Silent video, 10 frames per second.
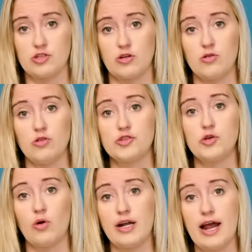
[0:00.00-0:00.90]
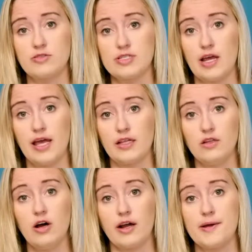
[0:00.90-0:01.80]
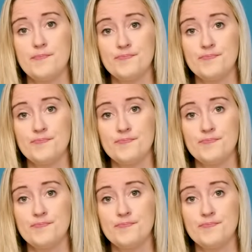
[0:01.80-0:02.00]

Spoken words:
circles who are now saying, look,